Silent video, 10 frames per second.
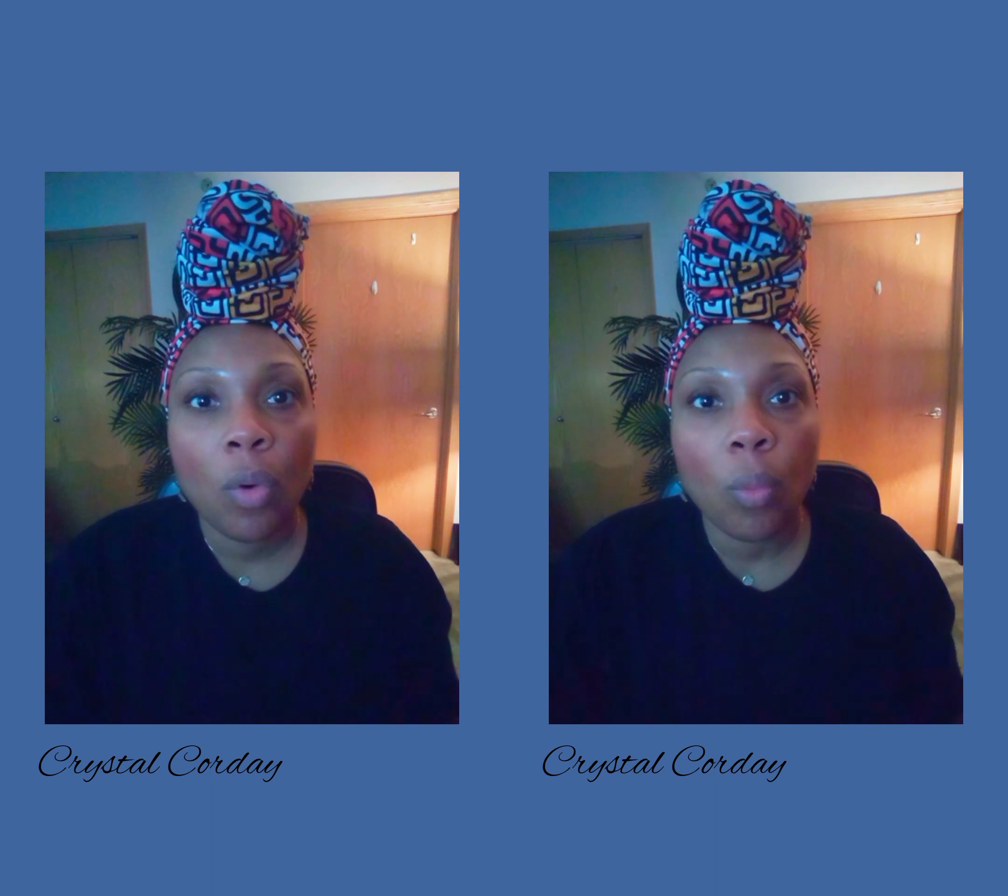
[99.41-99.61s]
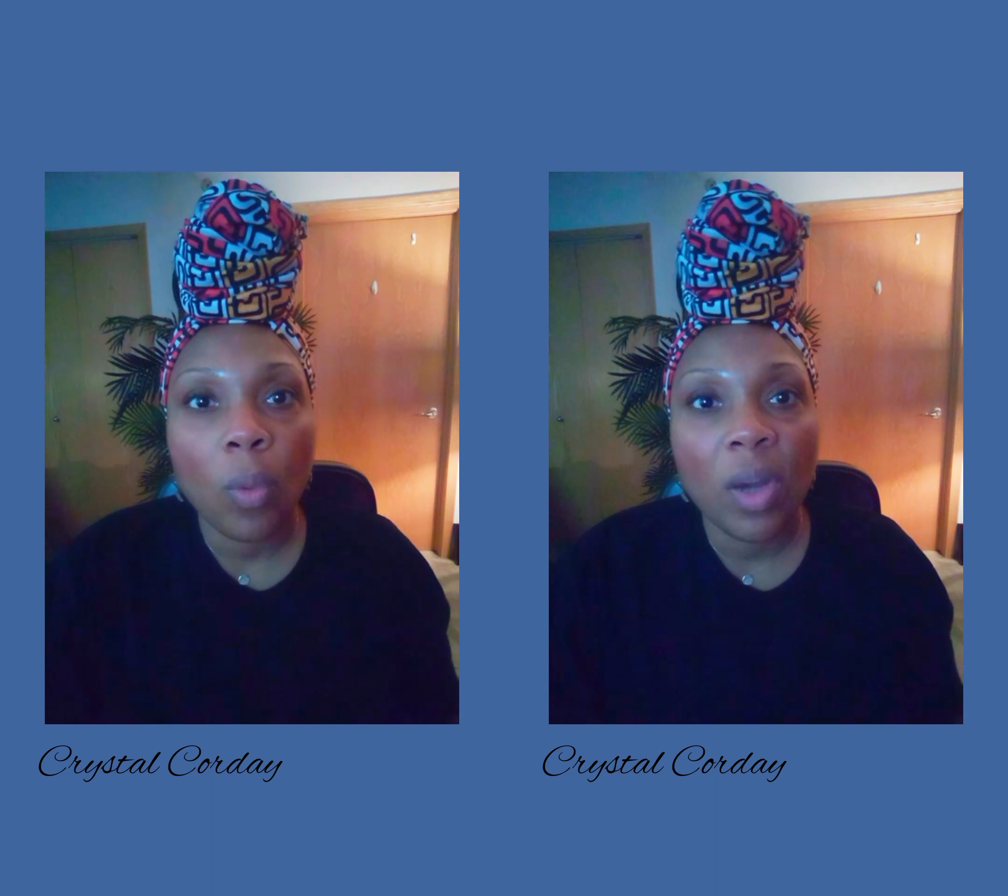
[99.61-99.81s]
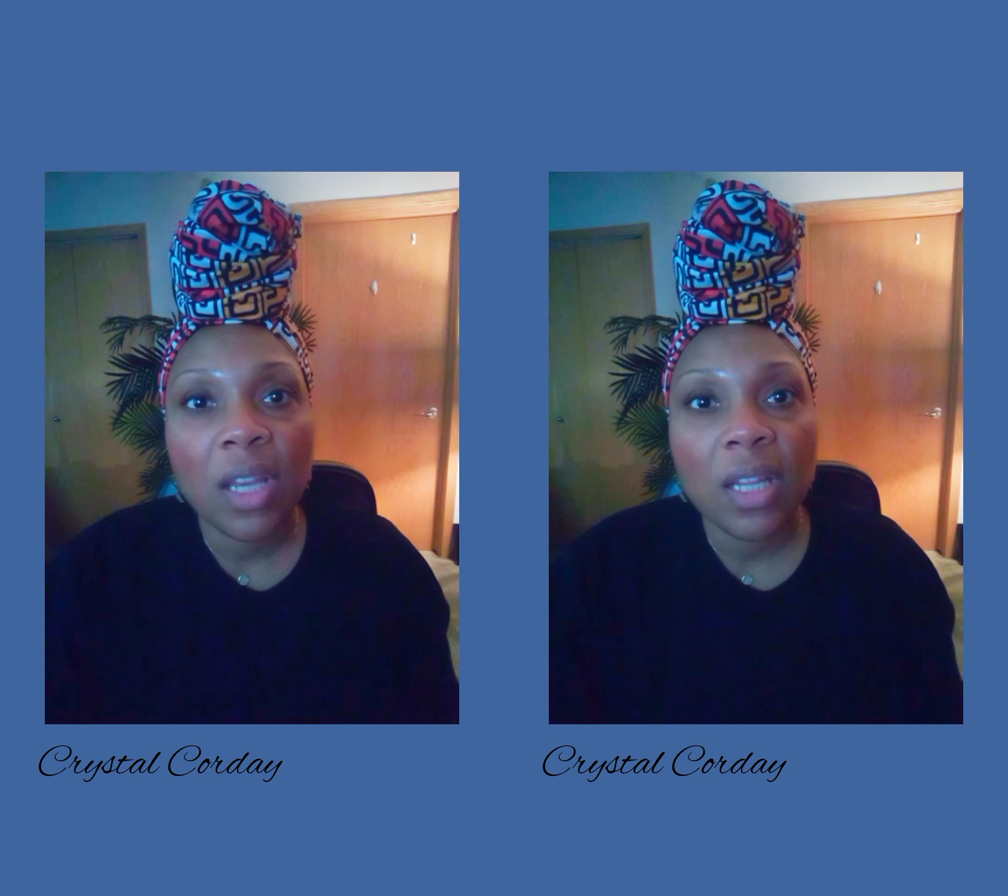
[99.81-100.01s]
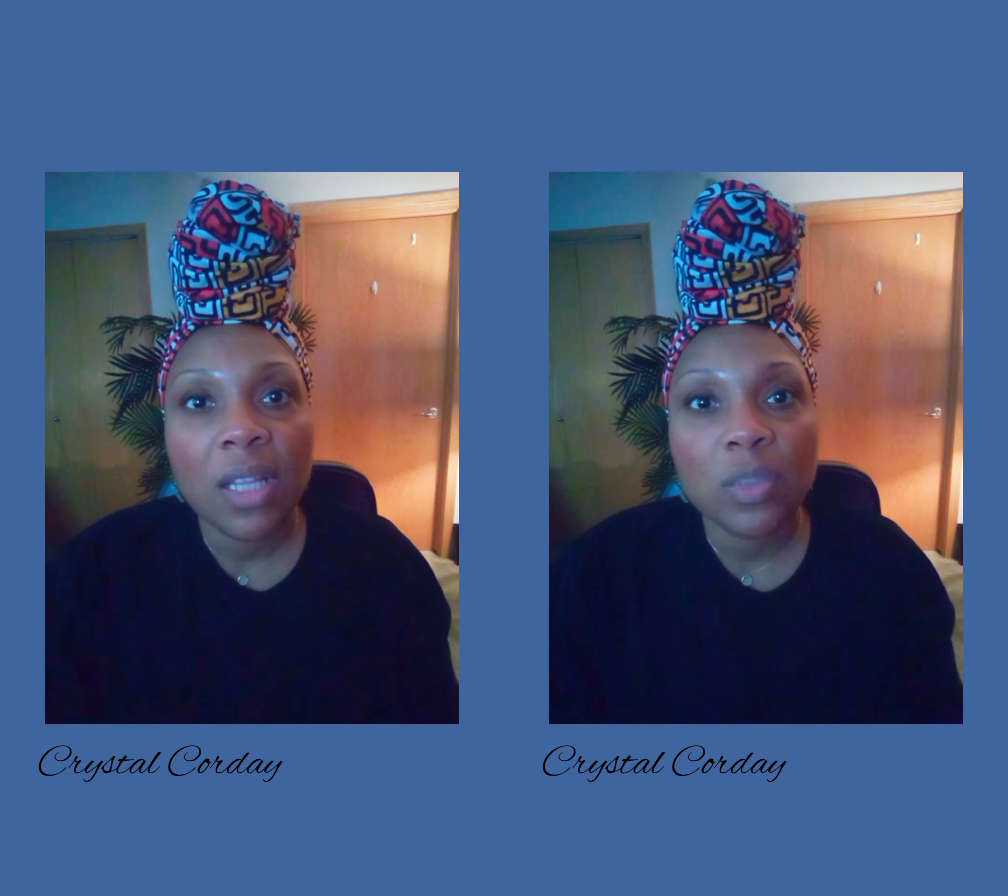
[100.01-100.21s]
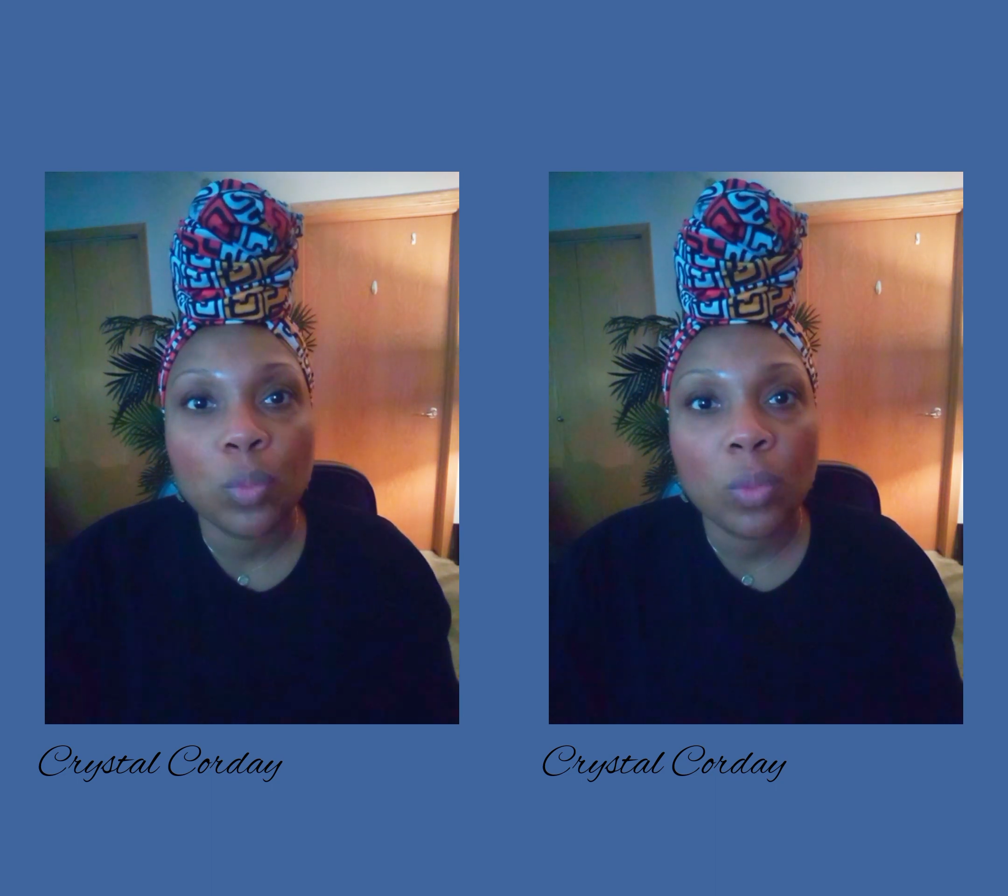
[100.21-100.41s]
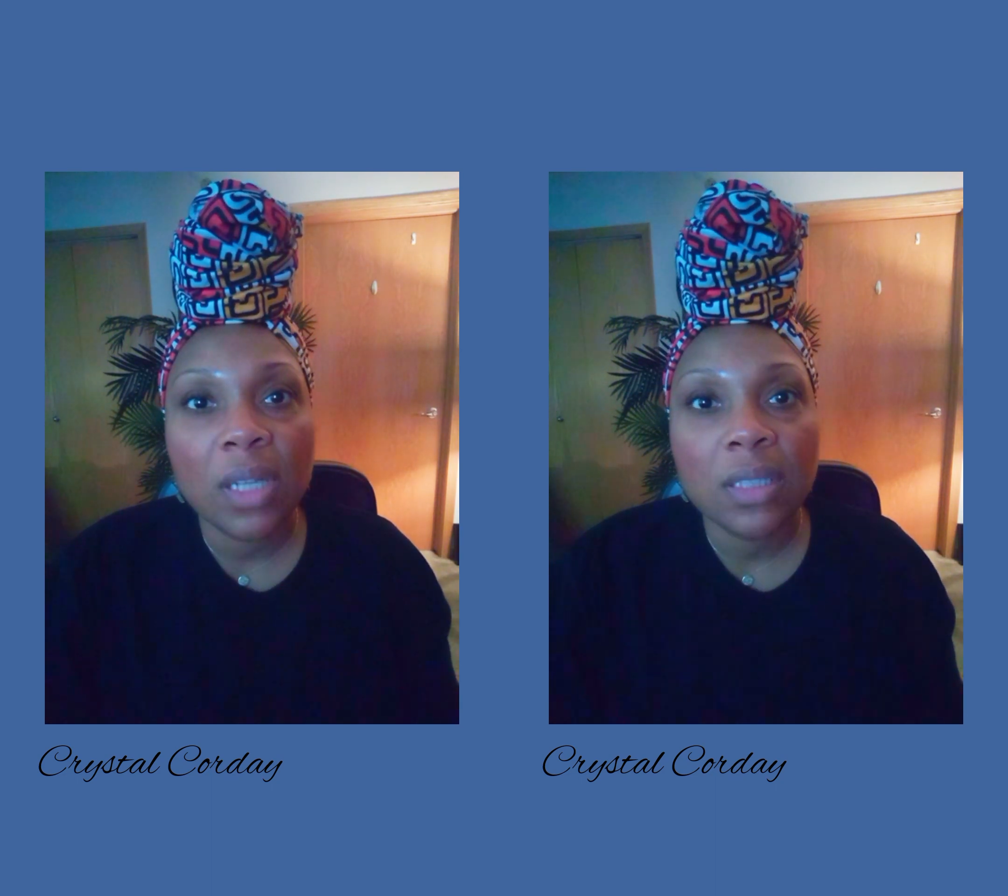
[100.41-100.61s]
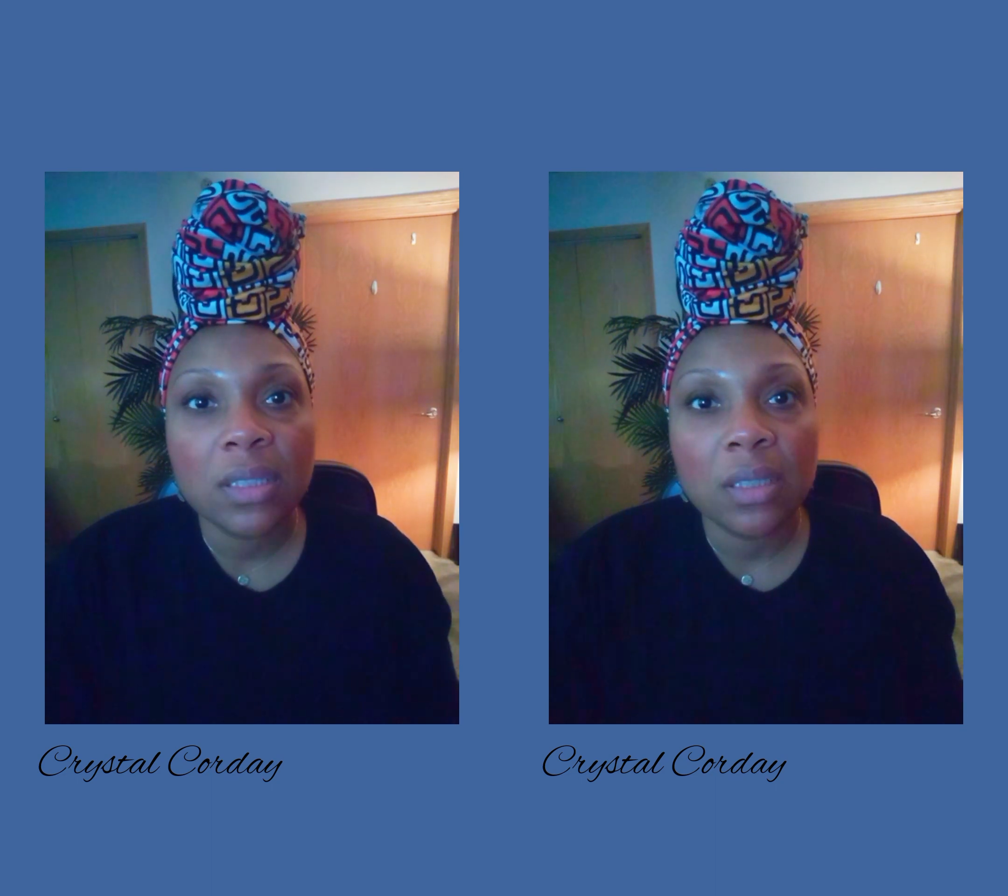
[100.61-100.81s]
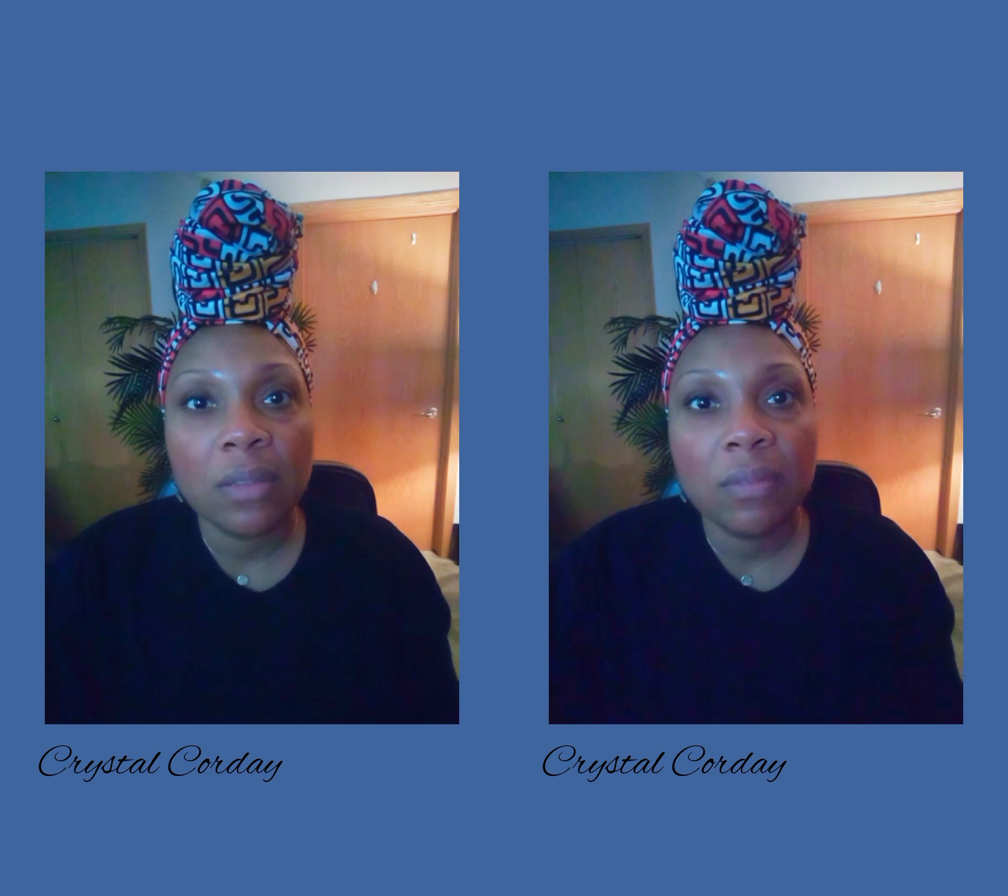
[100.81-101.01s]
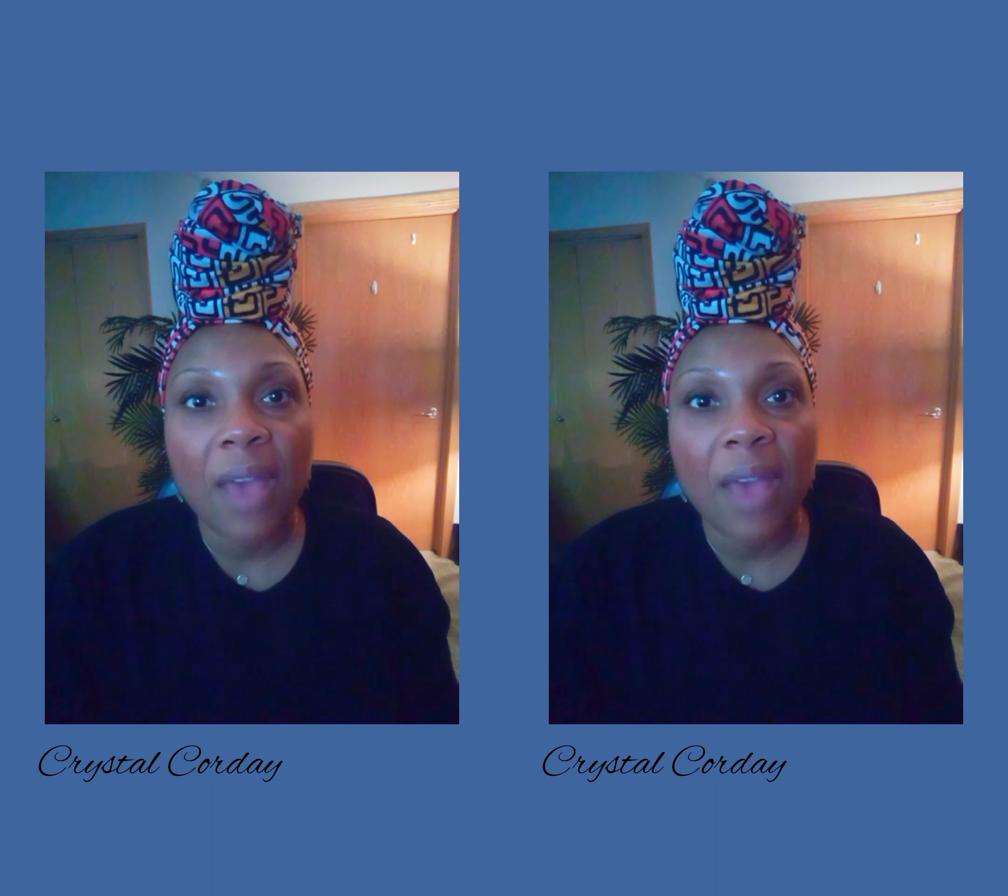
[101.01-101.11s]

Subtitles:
what it is, what is the